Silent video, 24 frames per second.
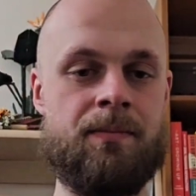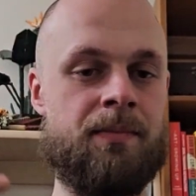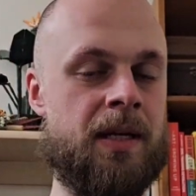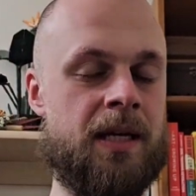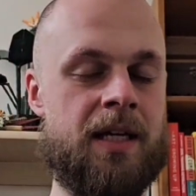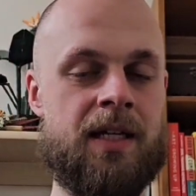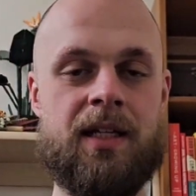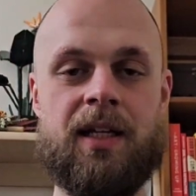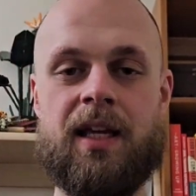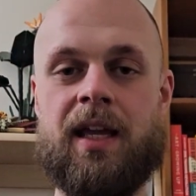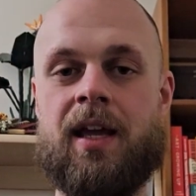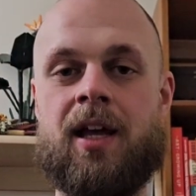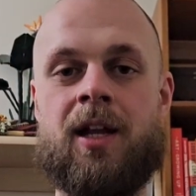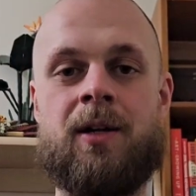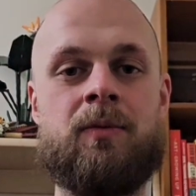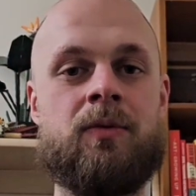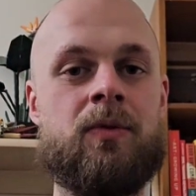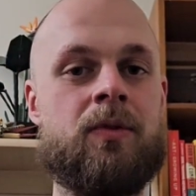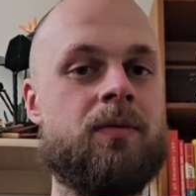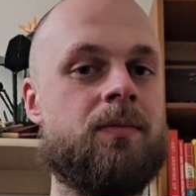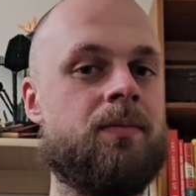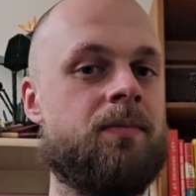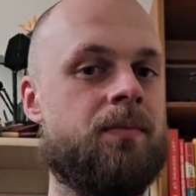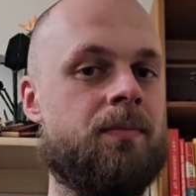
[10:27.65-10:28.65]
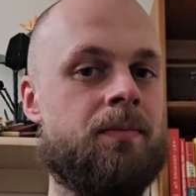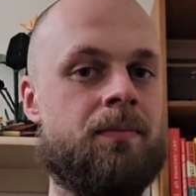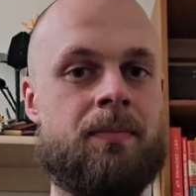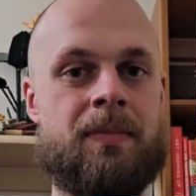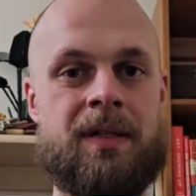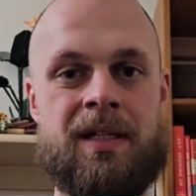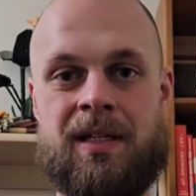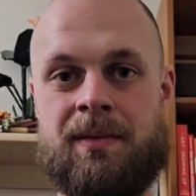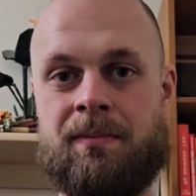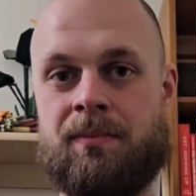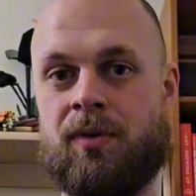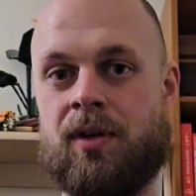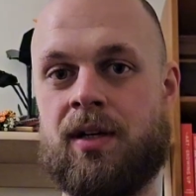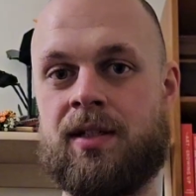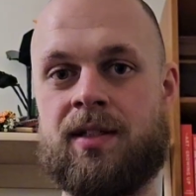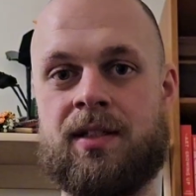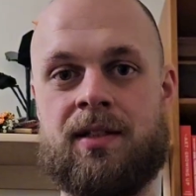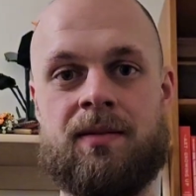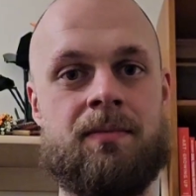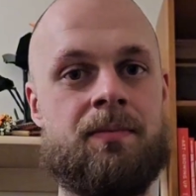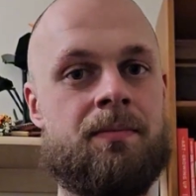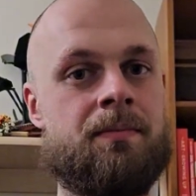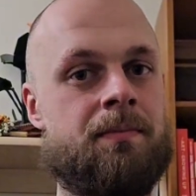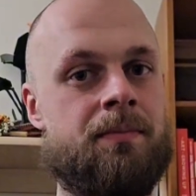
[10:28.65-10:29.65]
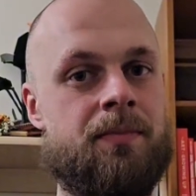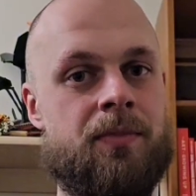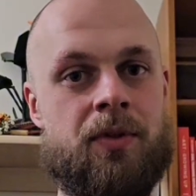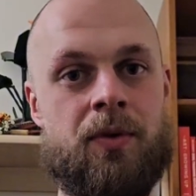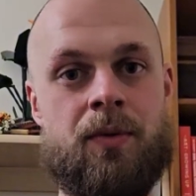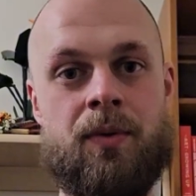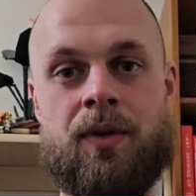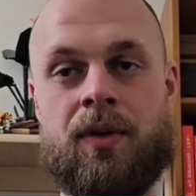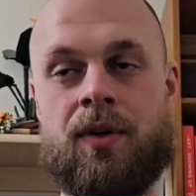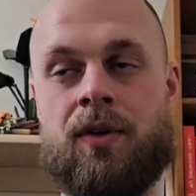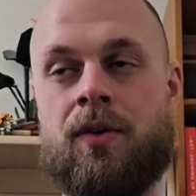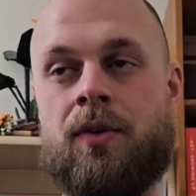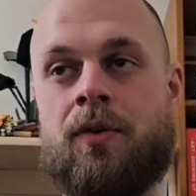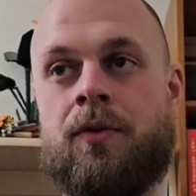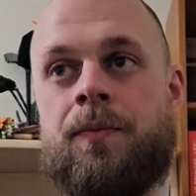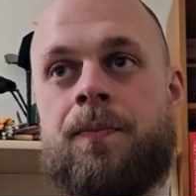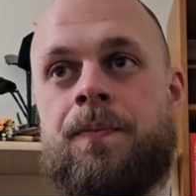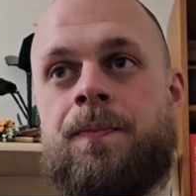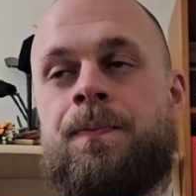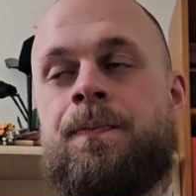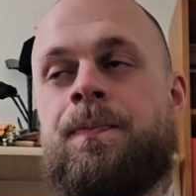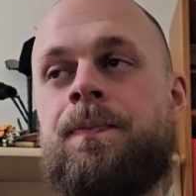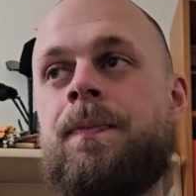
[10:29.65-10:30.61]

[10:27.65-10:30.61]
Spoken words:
being accountable, being present, doing it all,